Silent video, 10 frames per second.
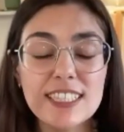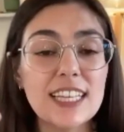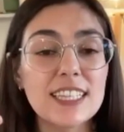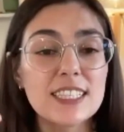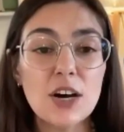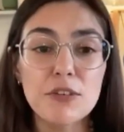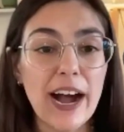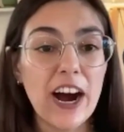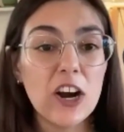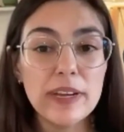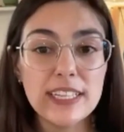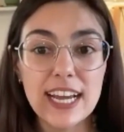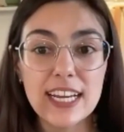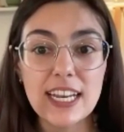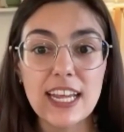and self empowerment
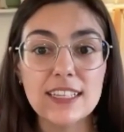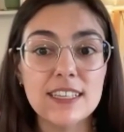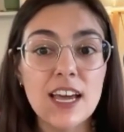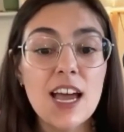techniques